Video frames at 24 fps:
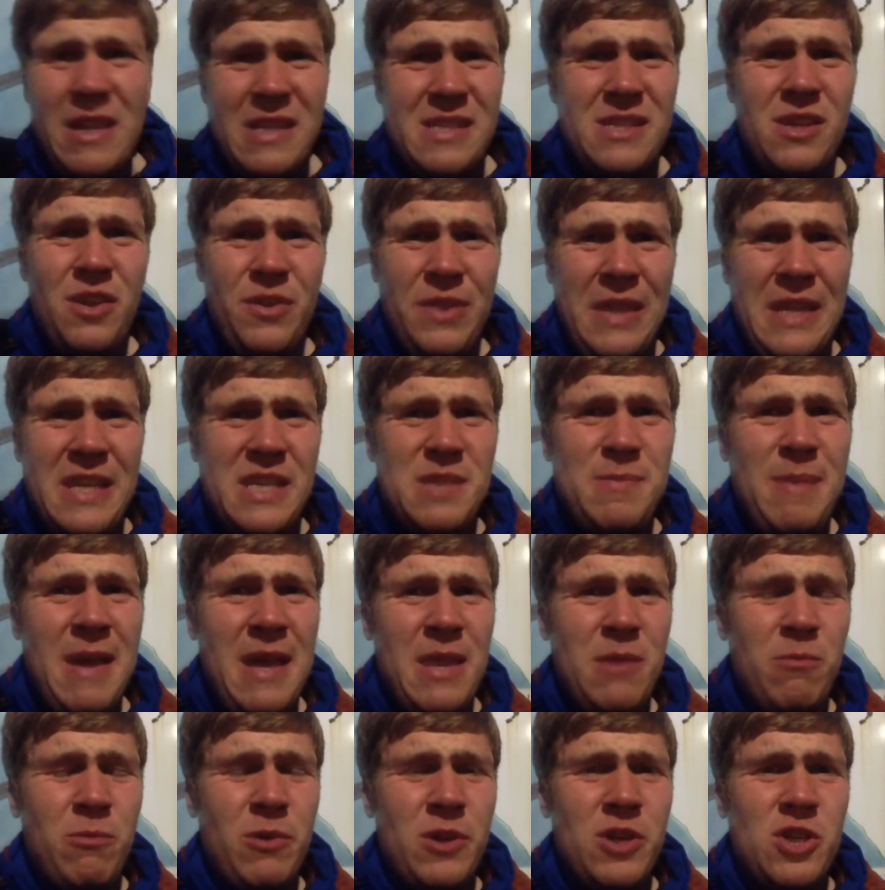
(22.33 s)
I still think he's better
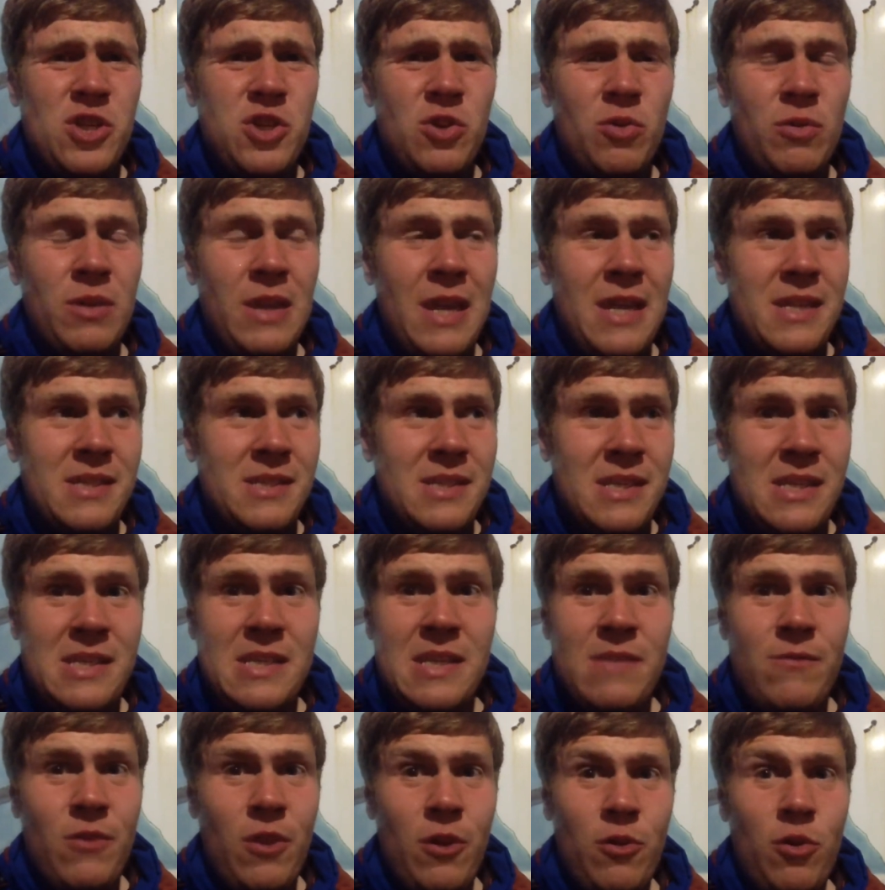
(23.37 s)
than what he showed last
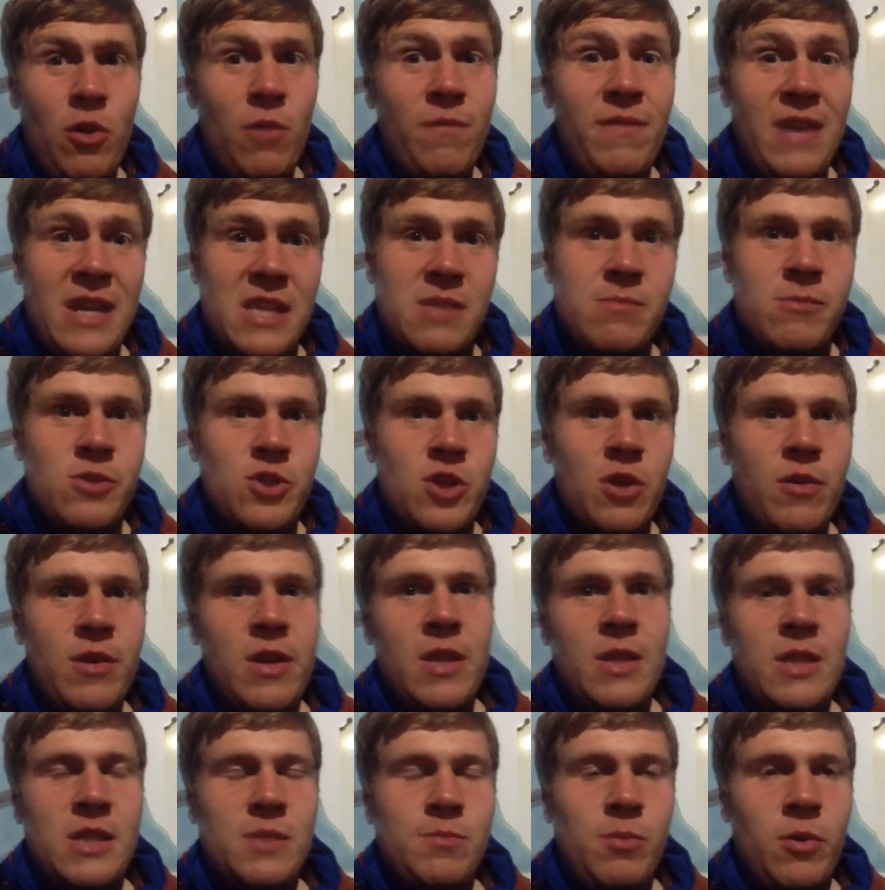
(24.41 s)
season, even though I know a vast
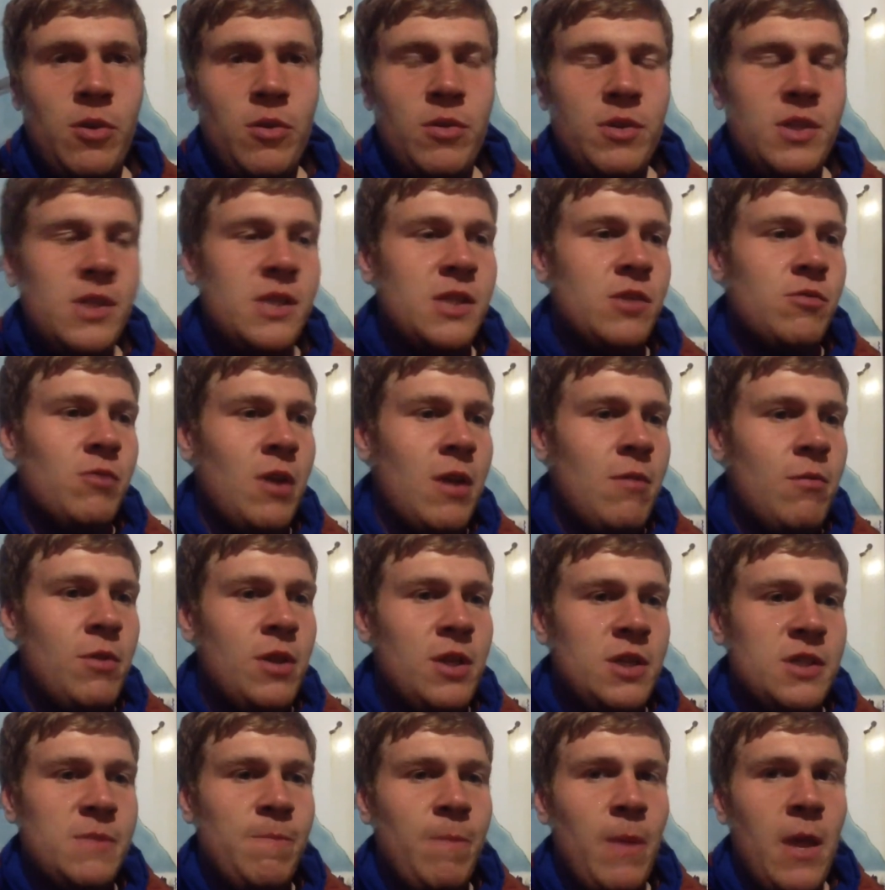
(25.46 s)
majority at this point will disagree with
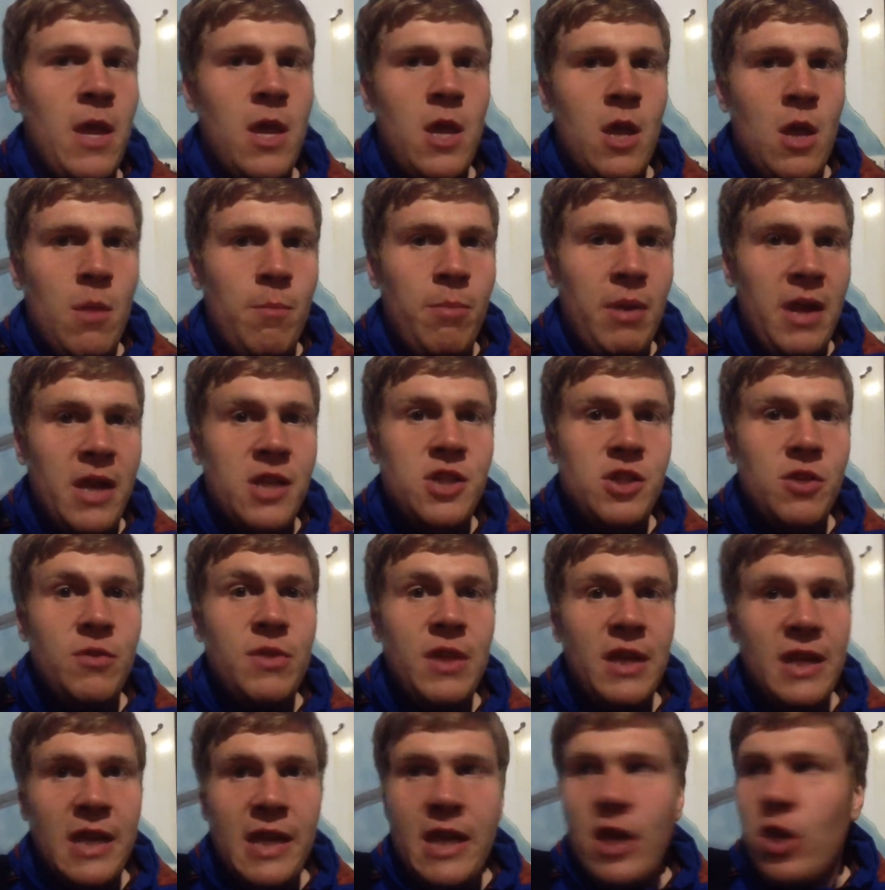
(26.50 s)
us. But I do
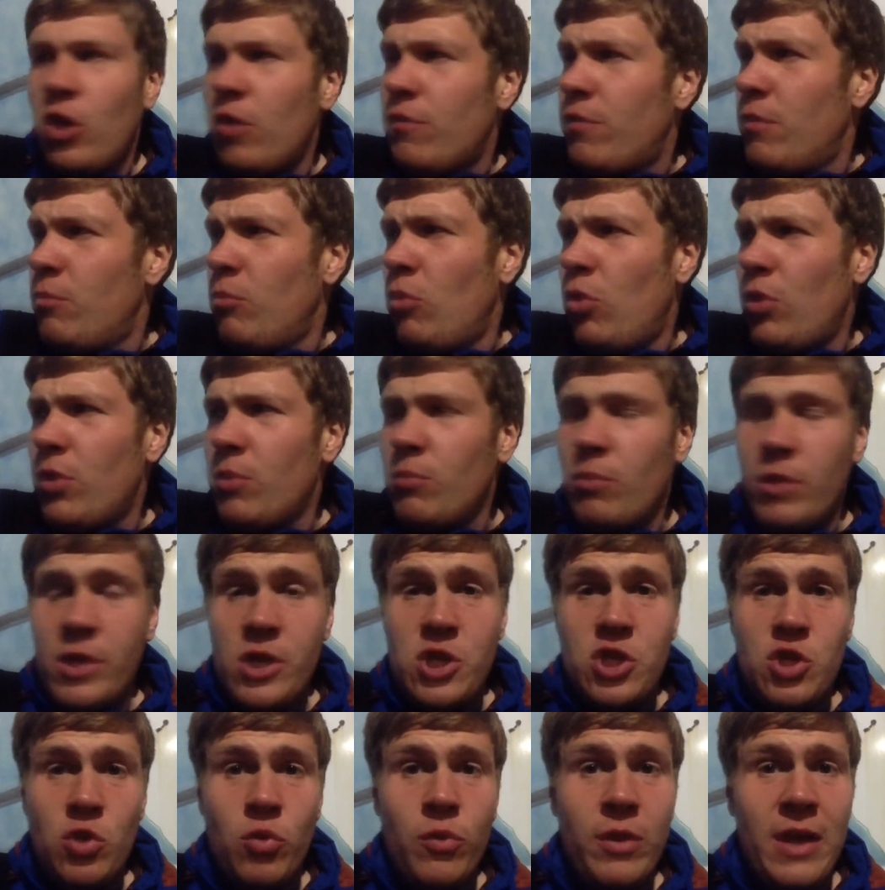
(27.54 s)
think he can offer more than what he
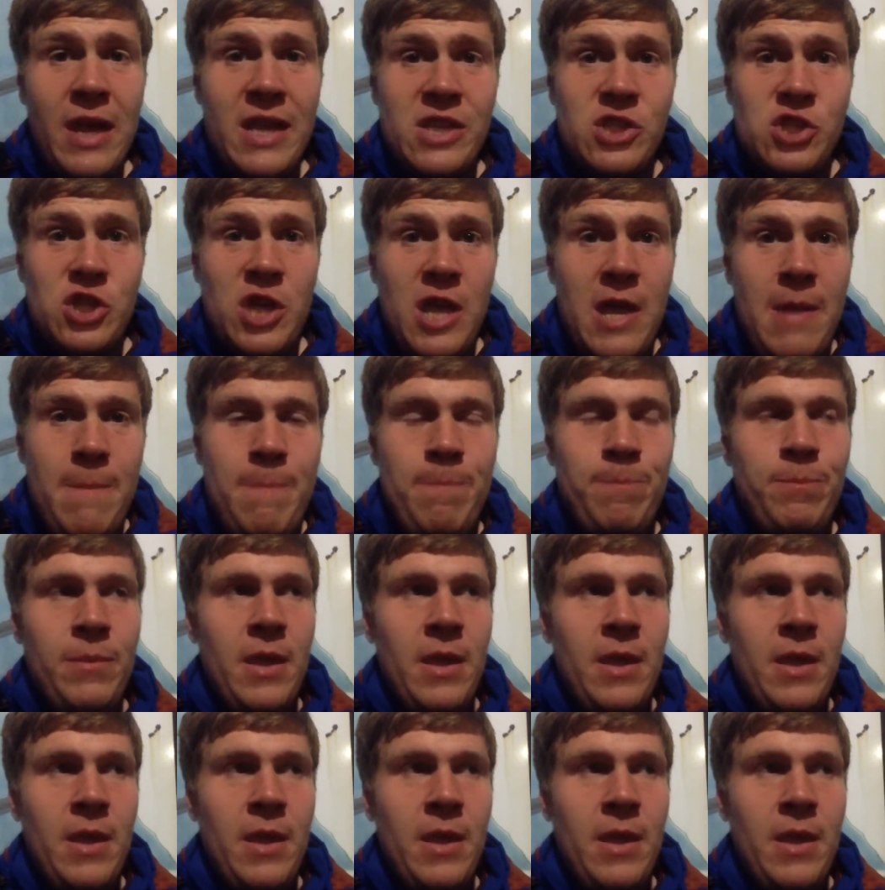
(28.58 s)
showed last year.